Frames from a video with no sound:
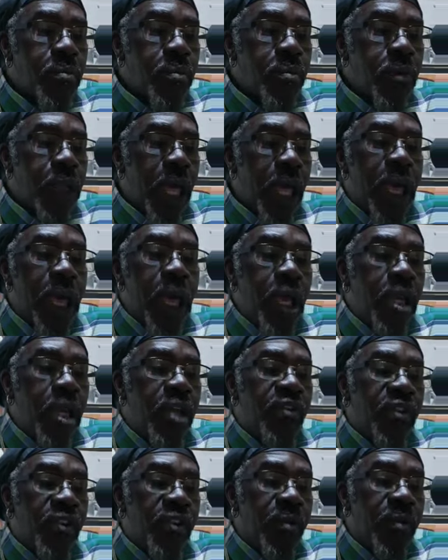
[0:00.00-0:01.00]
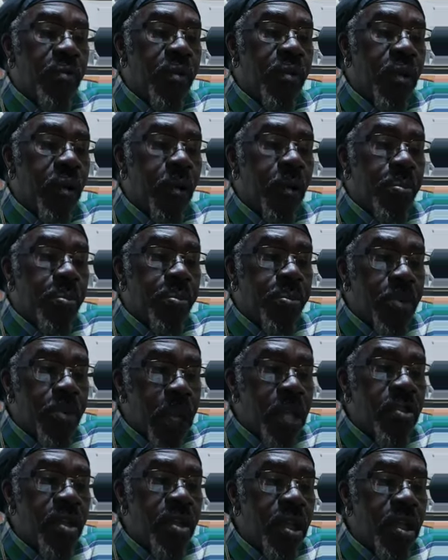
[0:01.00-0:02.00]
had any systems of
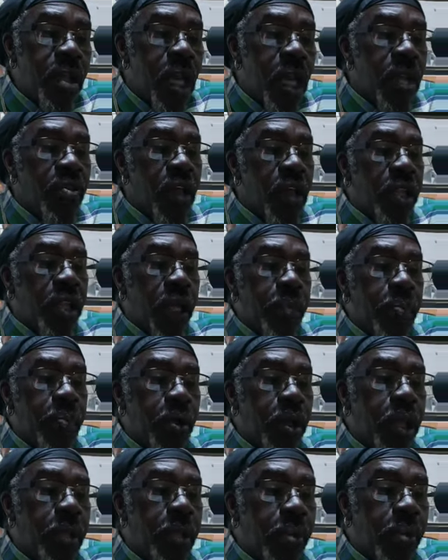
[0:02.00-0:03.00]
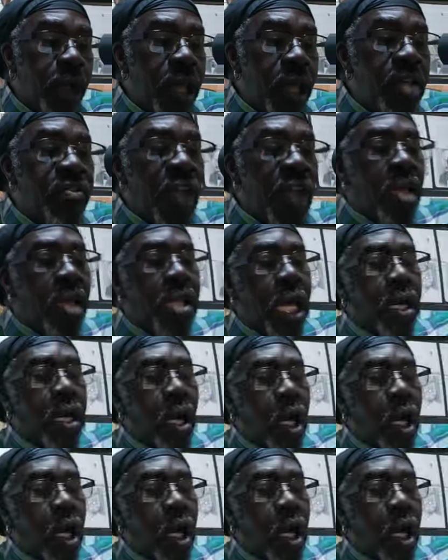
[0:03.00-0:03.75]
oppression that they put in place that are